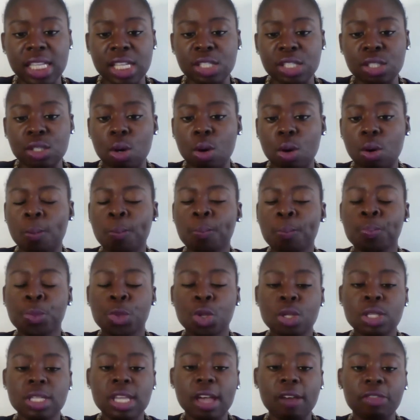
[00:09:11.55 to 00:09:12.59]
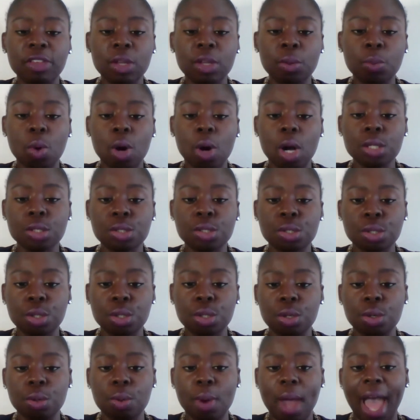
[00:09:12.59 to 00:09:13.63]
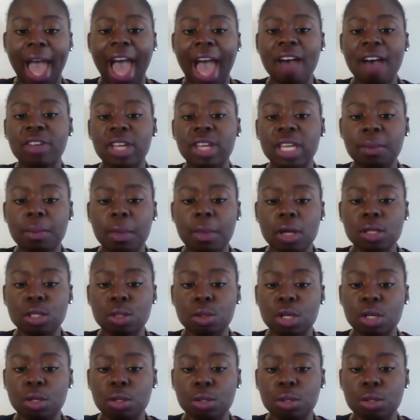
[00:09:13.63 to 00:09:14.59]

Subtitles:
And so you definitely want to have an email